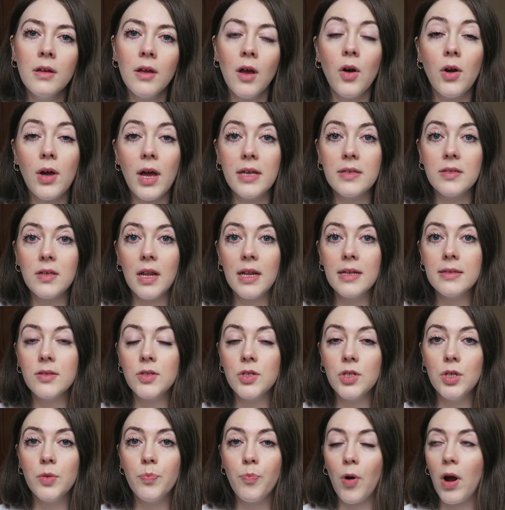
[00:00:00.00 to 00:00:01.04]
Okay, so let's
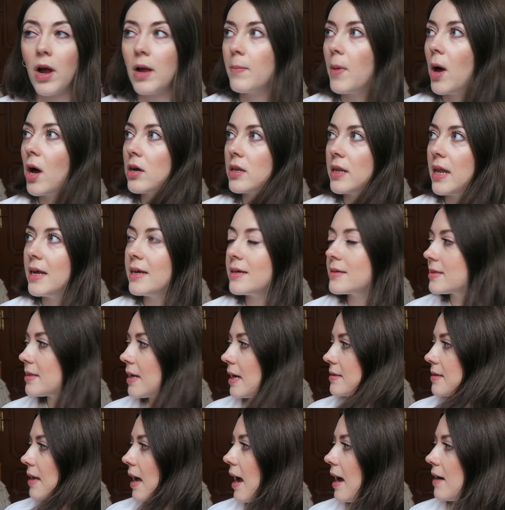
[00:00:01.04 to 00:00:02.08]
do Primark next,
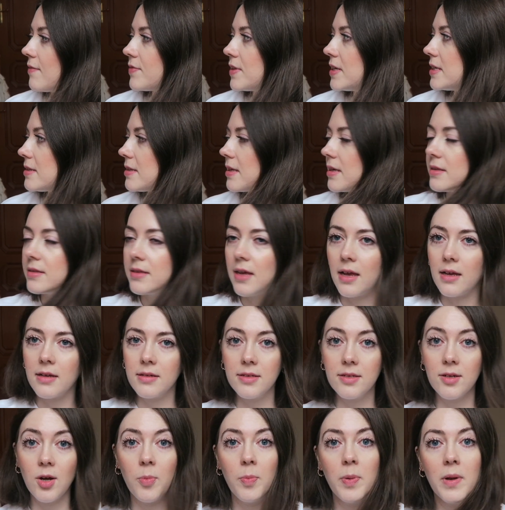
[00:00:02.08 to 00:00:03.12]
as I have these things like
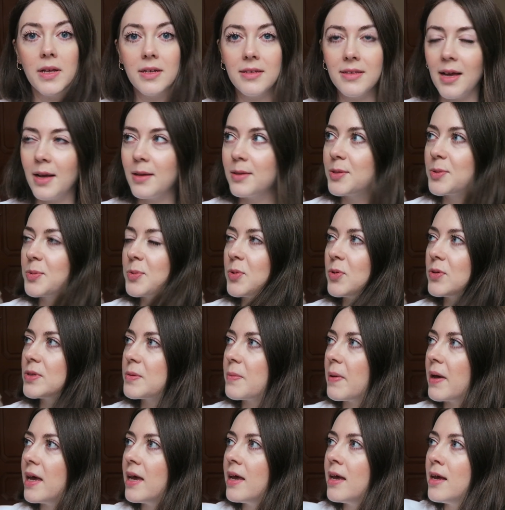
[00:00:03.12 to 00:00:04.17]
toppling down towards
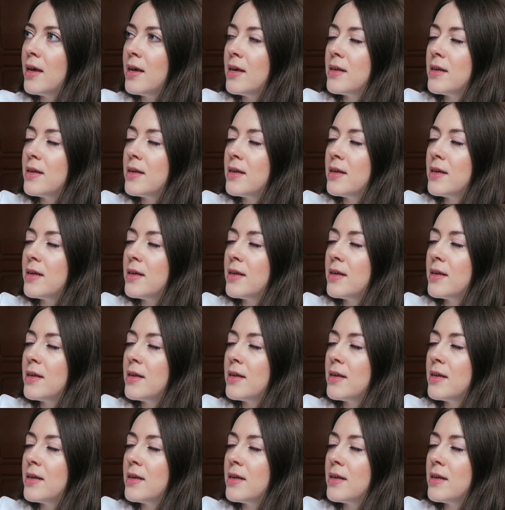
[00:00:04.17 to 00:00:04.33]
me.